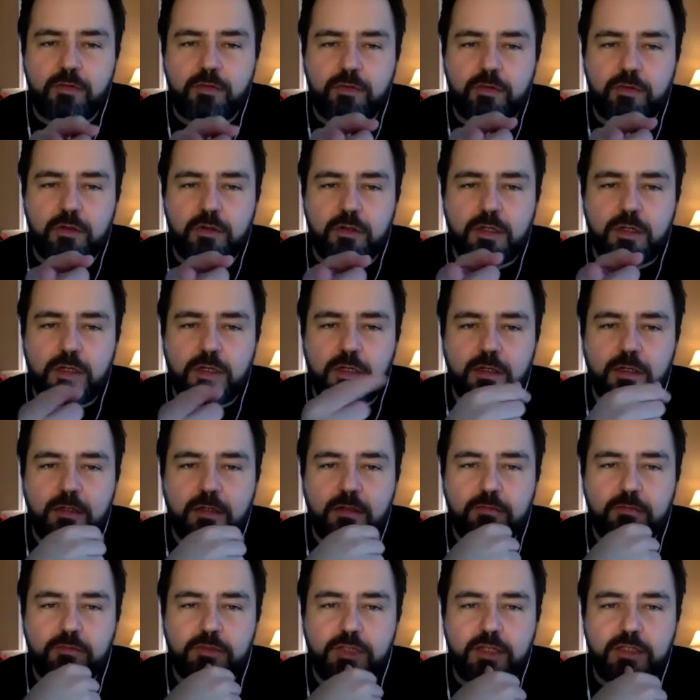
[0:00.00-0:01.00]
for
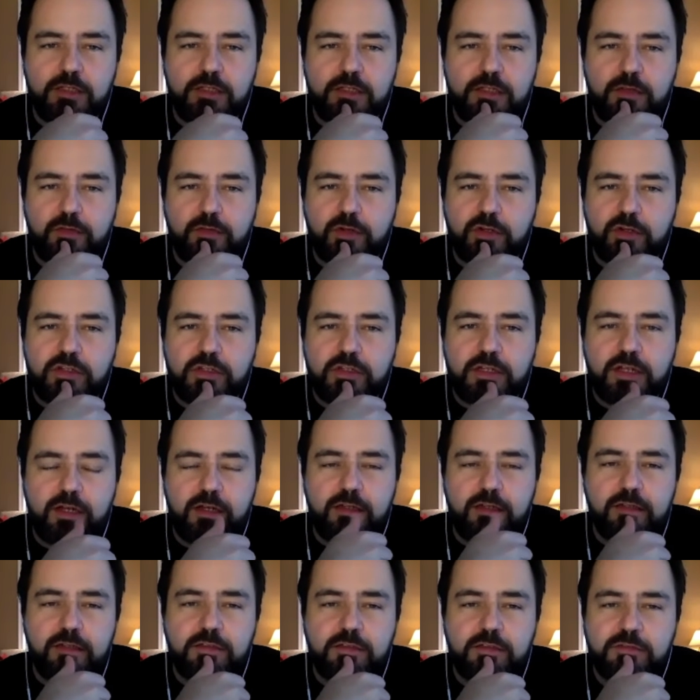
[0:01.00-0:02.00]
Godzilla versus
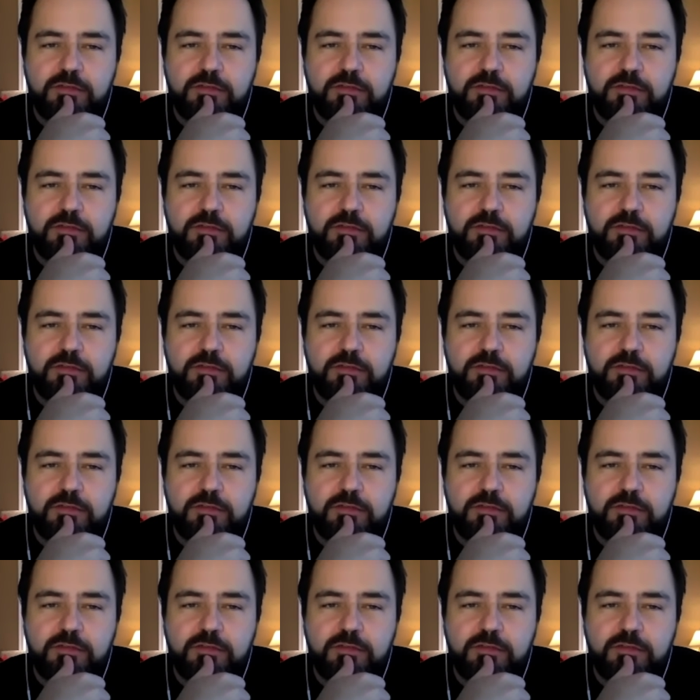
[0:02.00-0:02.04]
Kong?